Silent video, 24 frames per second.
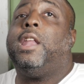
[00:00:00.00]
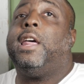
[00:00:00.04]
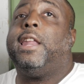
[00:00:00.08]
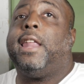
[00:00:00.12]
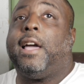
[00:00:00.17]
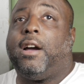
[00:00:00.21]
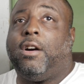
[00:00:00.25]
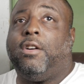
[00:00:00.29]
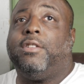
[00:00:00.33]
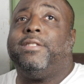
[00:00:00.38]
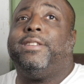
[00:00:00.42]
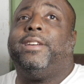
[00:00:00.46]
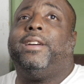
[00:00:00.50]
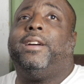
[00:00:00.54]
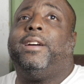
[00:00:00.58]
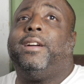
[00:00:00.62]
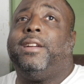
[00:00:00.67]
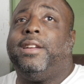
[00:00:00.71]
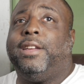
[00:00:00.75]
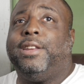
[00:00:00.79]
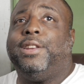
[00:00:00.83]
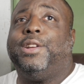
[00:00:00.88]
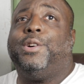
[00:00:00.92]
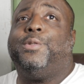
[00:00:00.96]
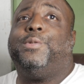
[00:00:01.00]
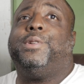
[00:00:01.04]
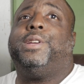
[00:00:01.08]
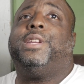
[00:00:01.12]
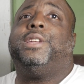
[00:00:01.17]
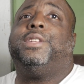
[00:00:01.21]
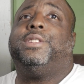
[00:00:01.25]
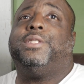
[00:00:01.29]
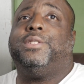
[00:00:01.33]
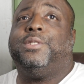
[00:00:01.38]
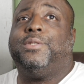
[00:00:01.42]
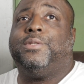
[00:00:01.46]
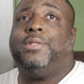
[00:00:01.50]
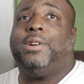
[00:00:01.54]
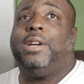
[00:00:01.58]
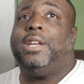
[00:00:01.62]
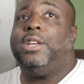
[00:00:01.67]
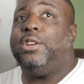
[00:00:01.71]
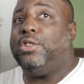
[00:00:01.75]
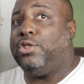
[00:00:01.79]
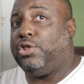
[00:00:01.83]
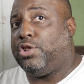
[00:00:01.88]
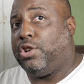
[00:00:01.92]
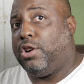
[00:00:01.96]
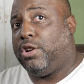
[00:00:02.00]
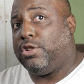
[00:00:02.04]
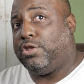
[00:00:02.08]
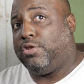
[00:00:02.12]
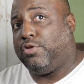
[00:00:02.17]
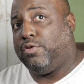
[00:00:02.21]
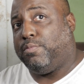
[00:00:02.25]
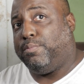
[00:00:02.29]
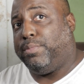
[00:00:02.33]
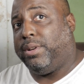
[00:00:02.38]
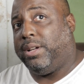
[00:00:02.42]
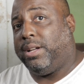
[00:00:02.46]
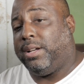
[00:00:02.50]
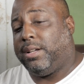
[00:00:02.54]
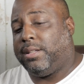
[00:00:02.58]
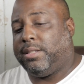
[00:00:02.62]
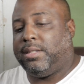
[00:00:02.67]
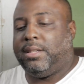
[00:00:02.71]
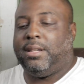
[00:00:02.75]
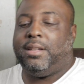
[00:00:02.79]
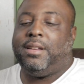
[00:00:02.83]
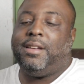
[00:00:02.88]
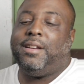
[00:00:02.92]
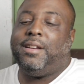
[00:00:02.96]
They're like, oh yeah, he know what he's doing. He can charge those bucks.